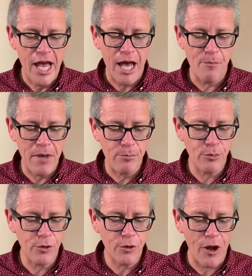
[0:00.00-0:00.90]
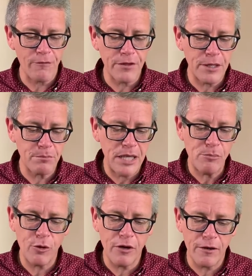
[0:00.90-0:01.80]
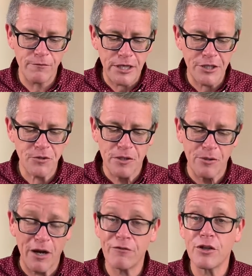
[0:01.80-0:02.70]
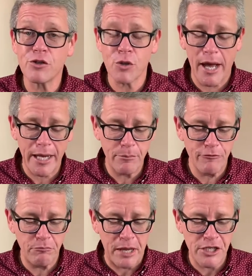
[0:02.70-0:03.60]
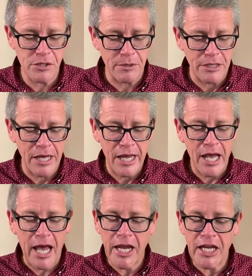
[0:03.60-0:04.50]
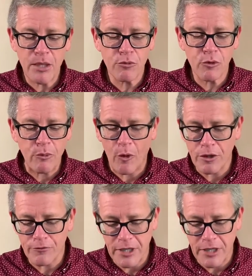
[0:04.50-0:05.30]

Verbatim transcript: a member of the people of Israel, of the tribe of Benjamin, a Hebrew born of